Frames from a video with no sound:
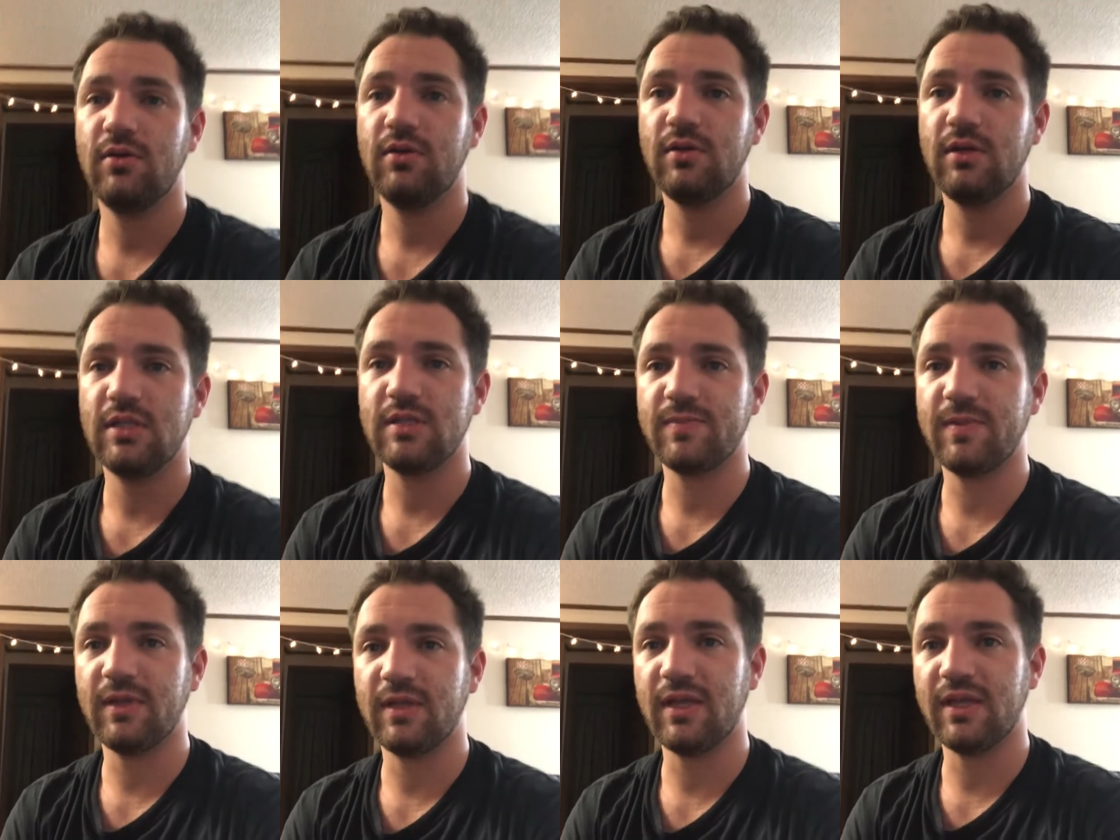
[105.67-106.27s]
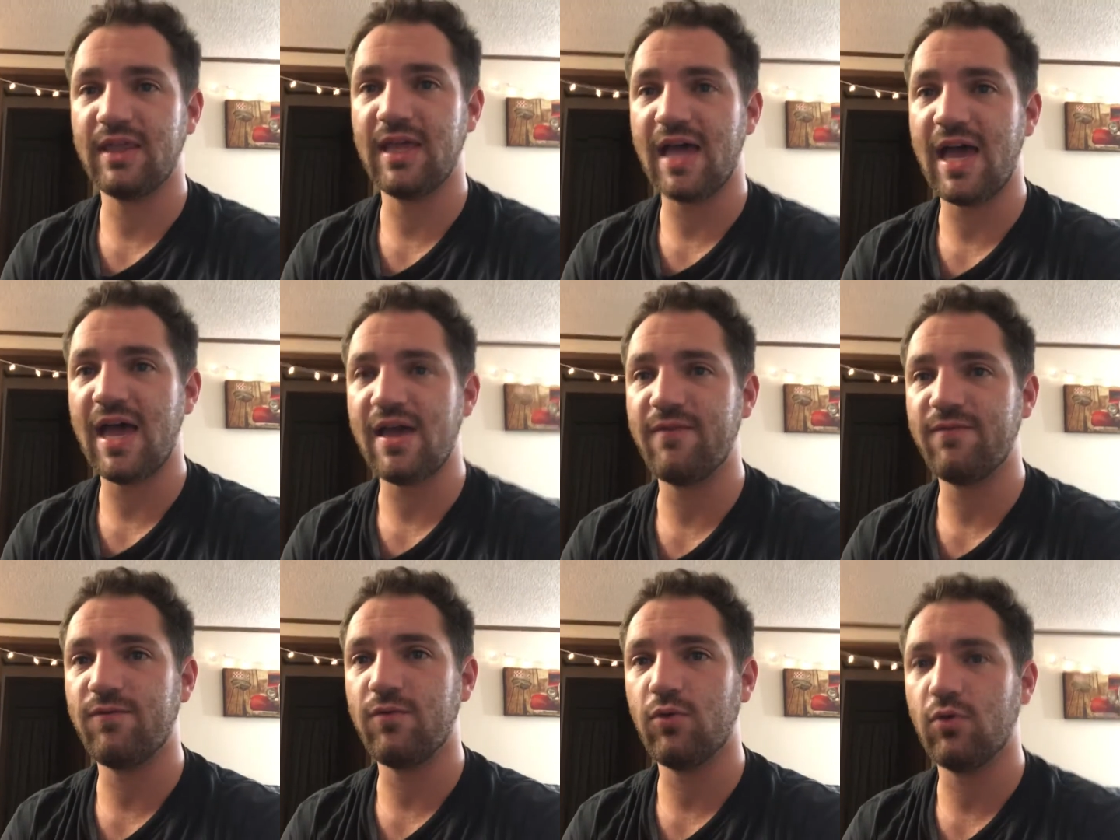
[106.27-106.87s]
It's been like
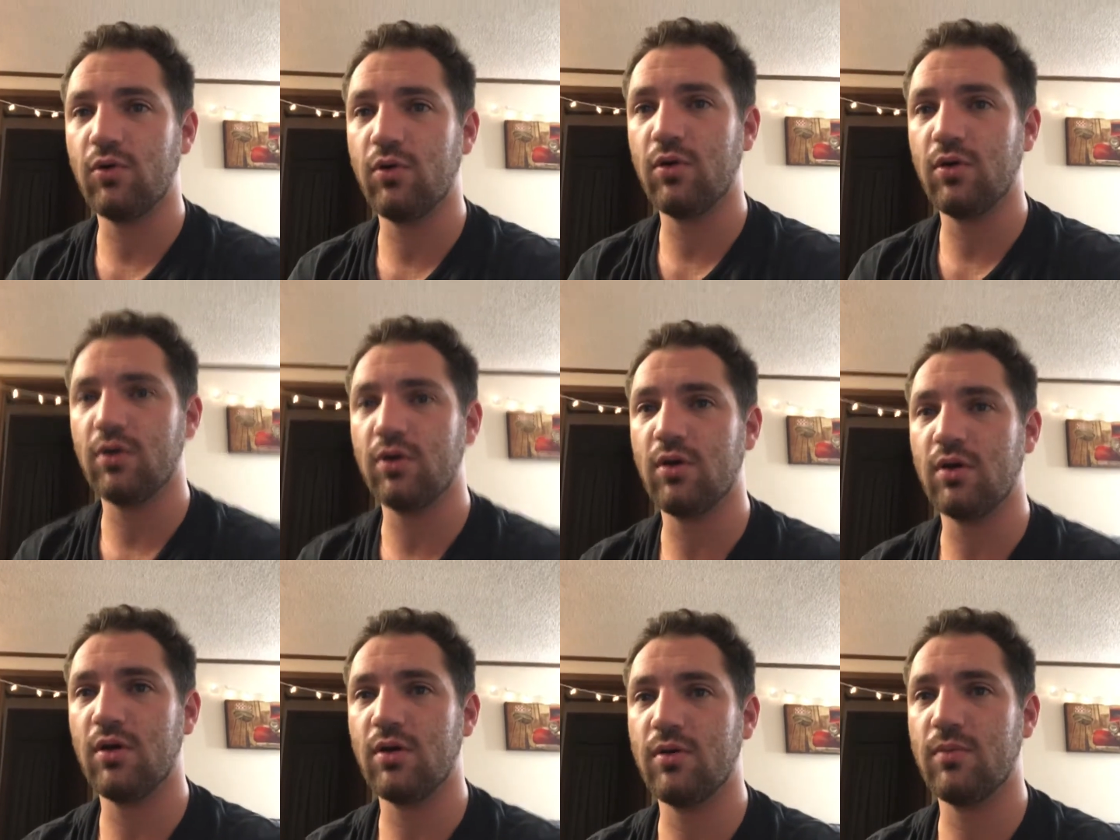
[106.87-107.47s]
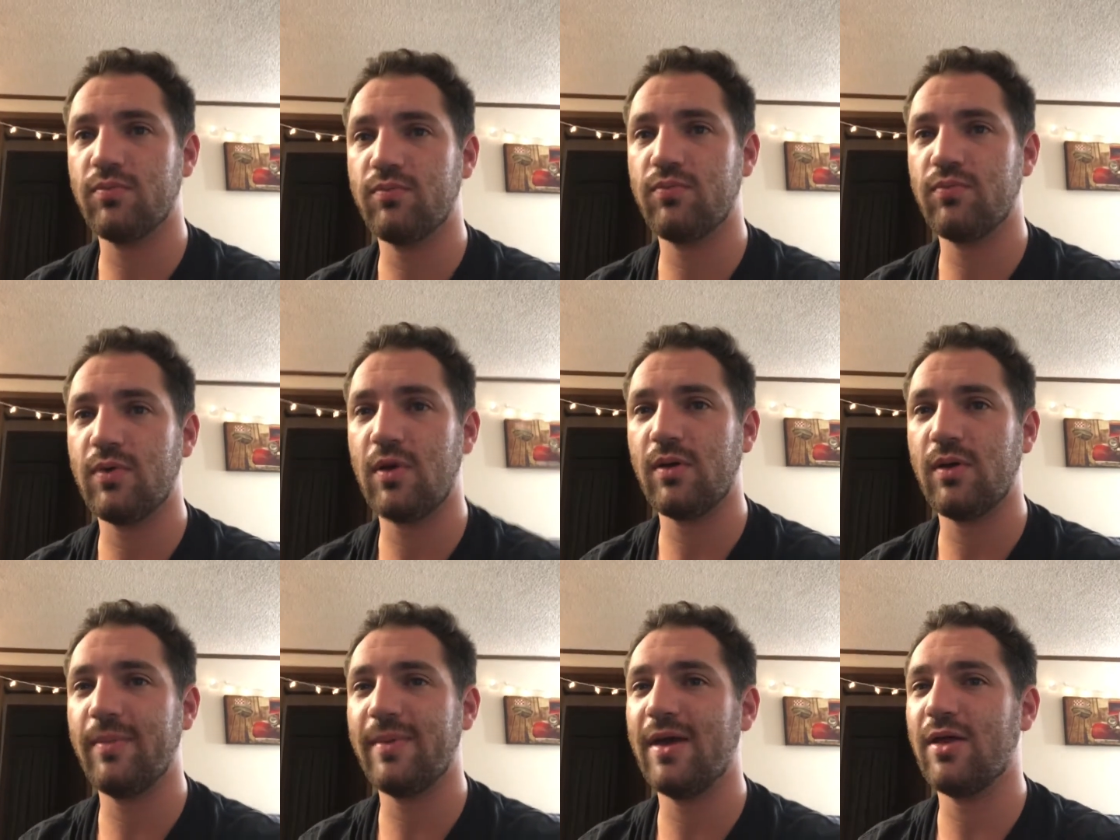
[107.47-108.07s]
that for
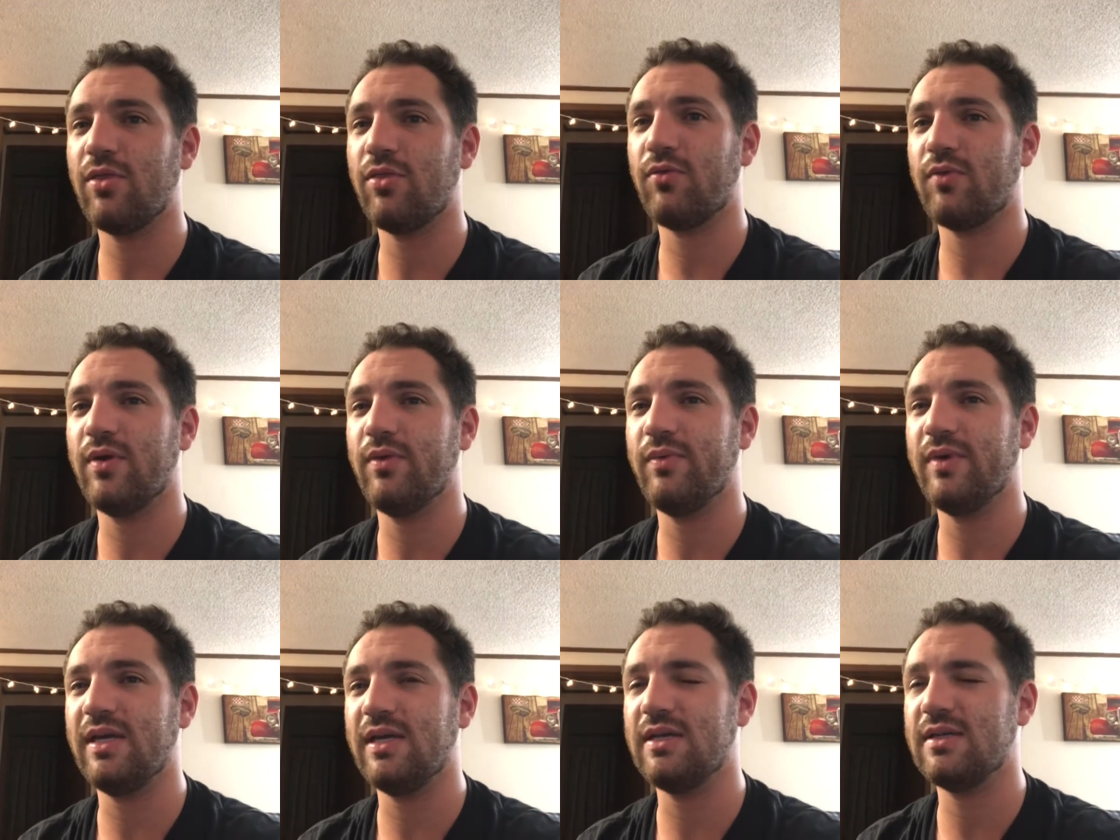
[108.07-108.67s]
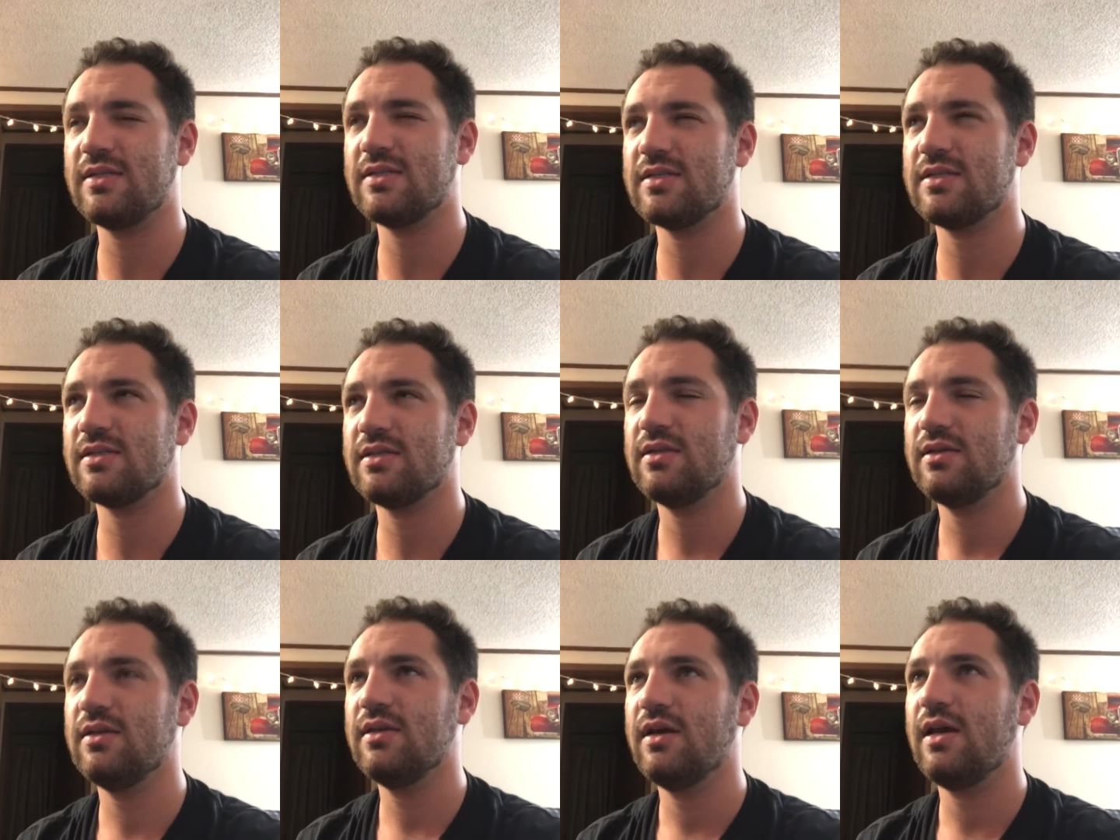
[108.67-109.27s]
probably about 3 weeks
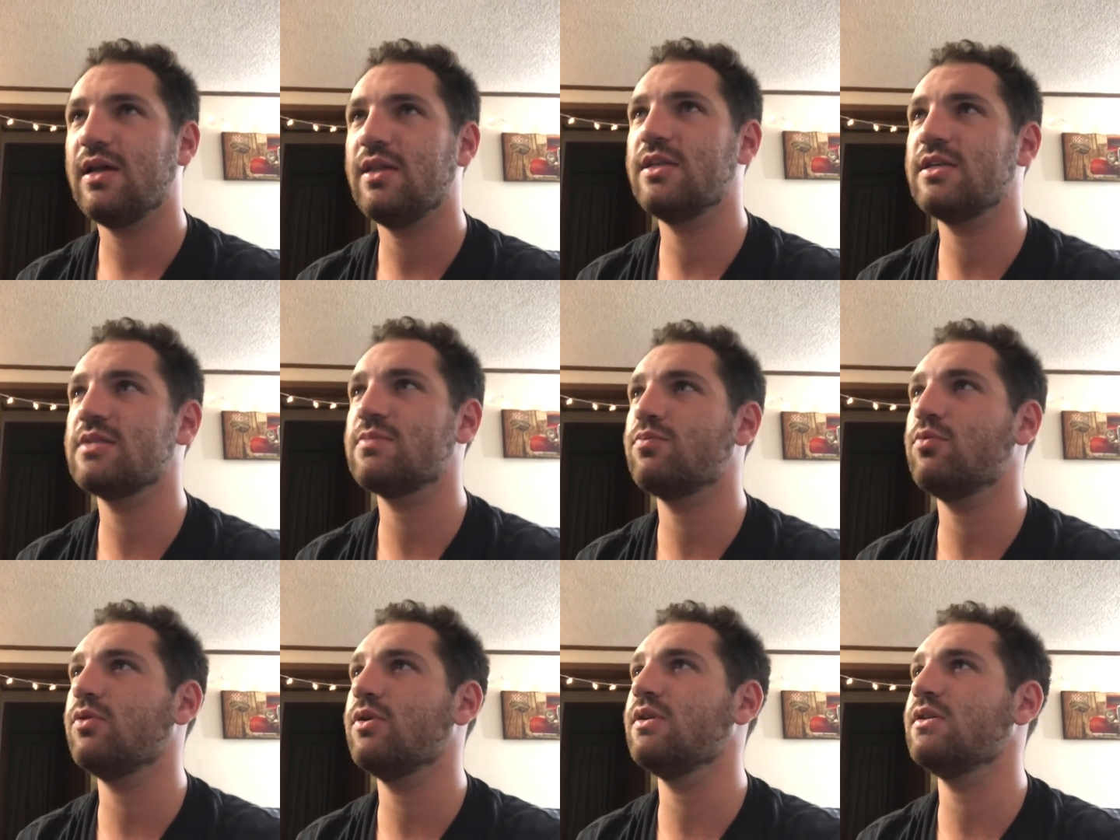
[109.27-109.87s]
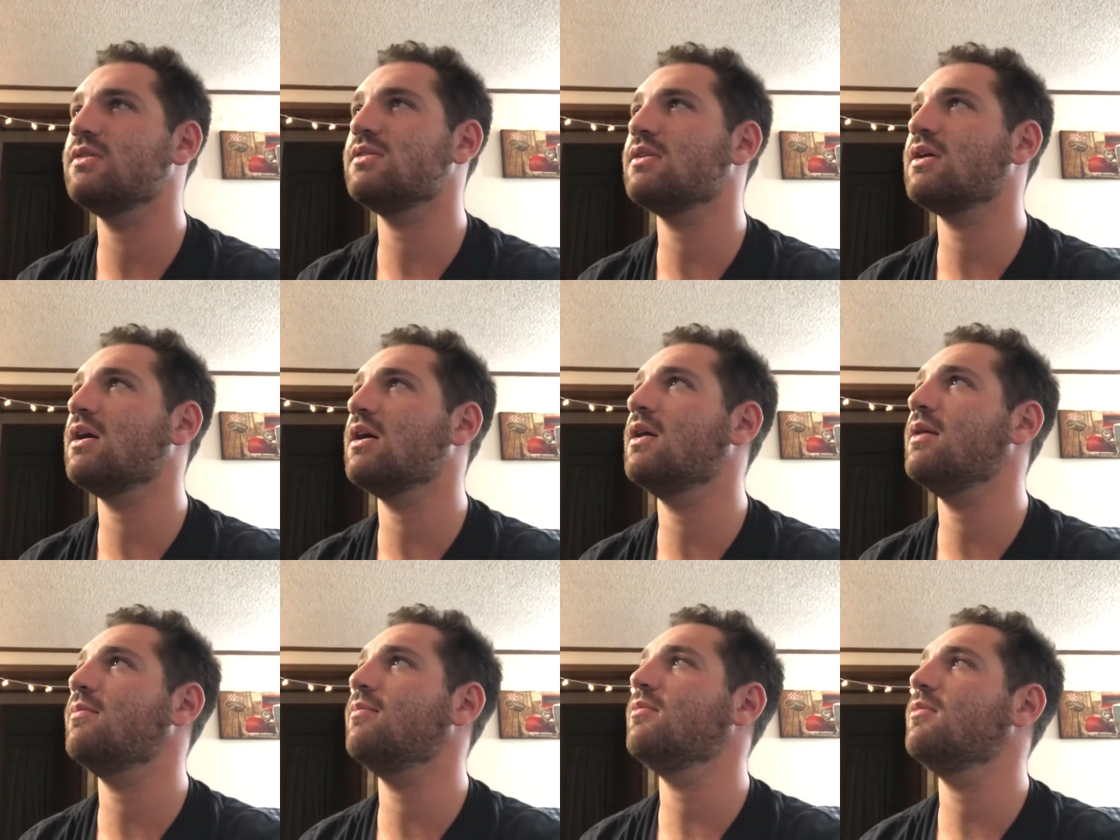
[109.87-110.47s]
at this point in
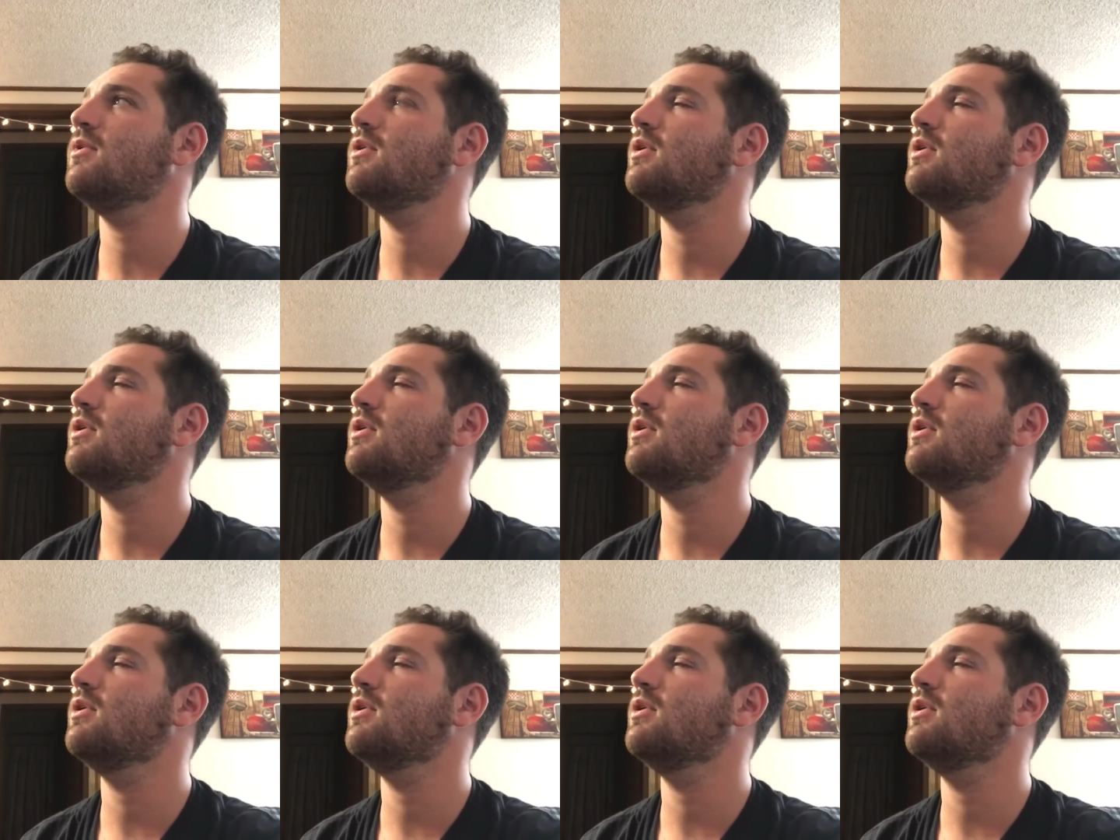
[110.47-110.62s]
time.